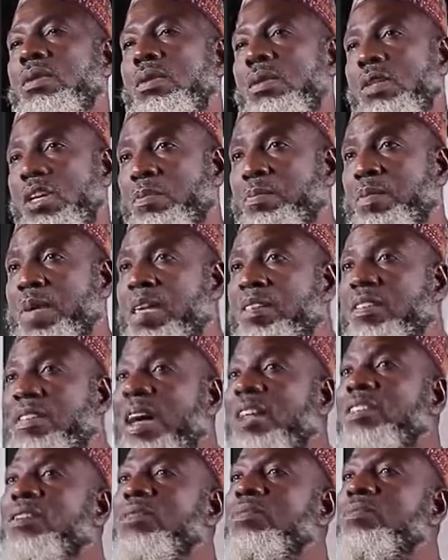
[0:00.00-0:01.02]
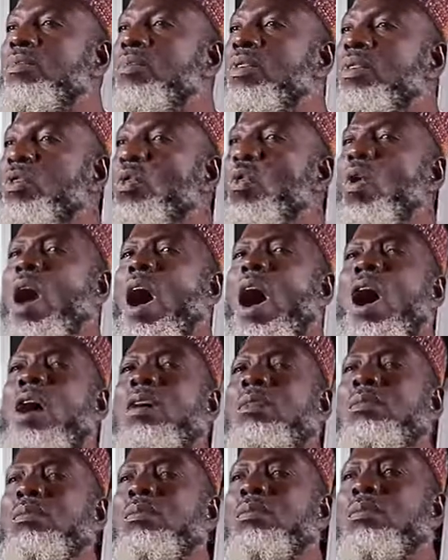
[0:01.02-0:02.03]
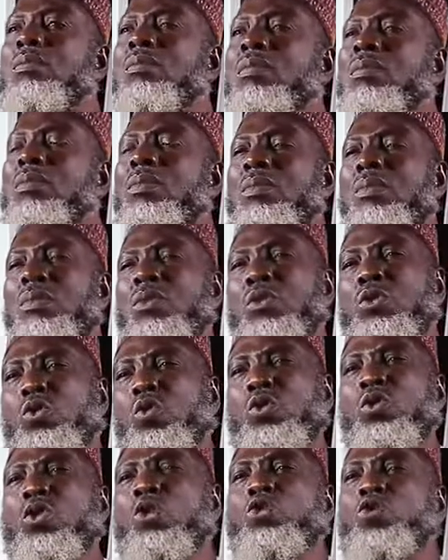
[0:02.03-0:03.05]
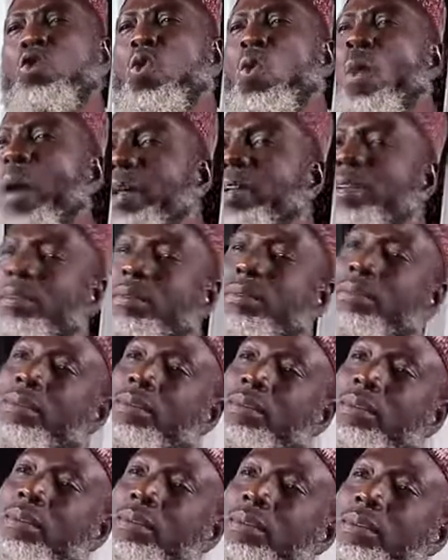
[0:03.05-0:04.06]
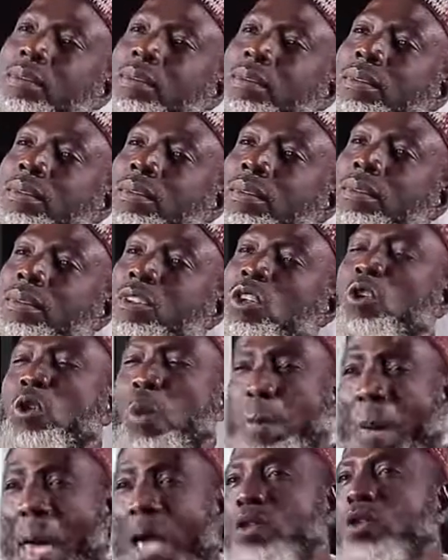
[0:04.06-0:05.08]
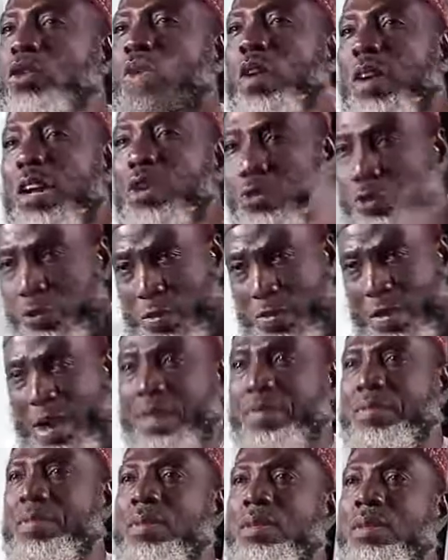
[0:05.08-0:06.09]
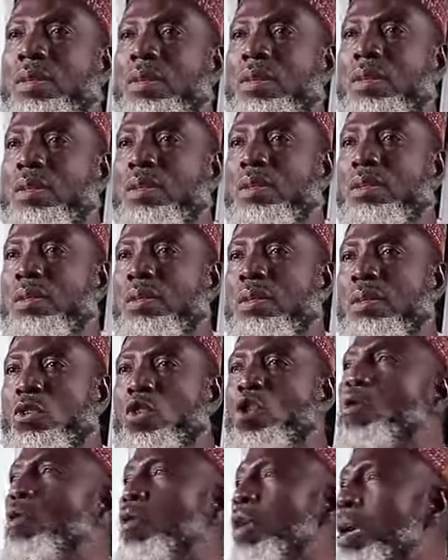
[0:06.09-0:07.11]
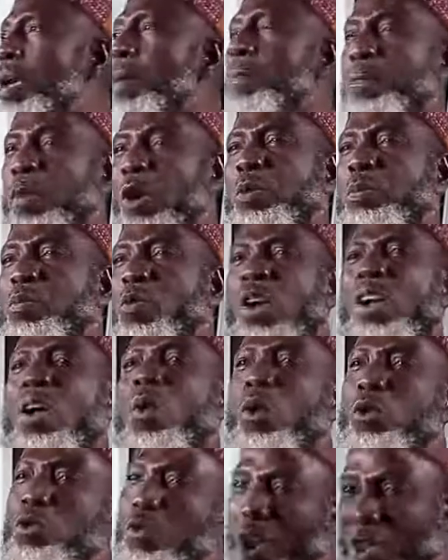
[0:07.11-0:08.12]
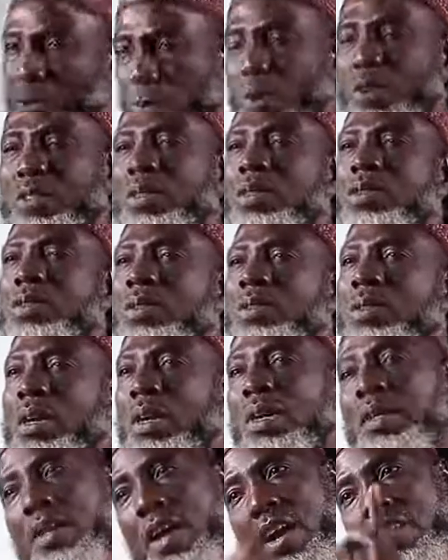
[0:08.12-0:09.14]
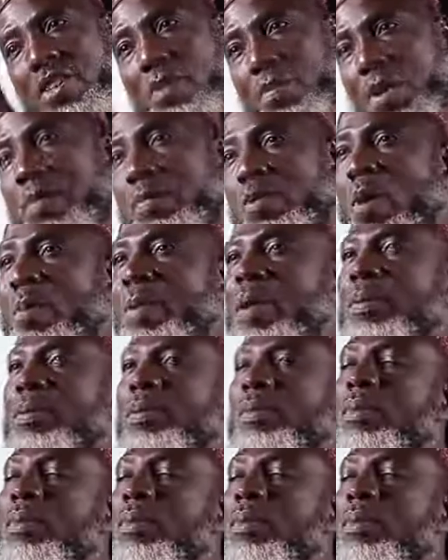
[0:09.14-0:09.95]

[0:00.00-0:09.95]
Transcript: It means that you are not doing well. You depend on others to survive. You import more than what you export. That is a big problem.